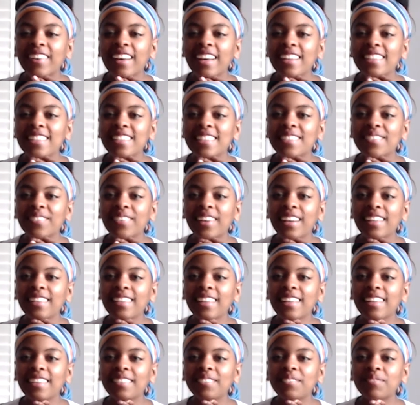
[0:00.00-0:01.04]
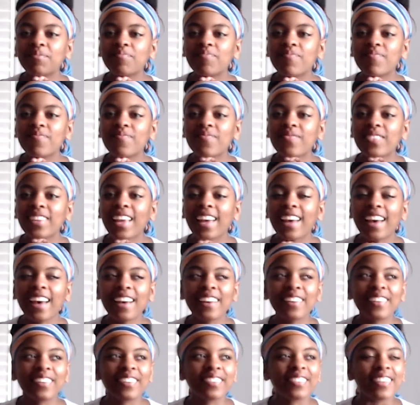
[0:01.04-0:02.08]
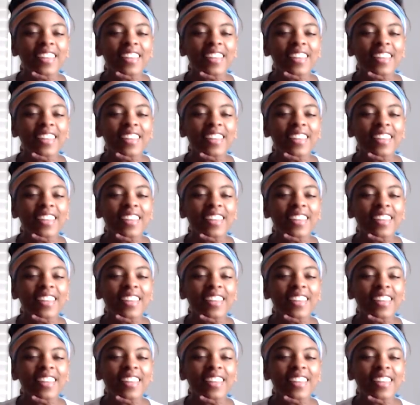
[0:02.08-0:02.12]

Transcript: I just find it, I don't know.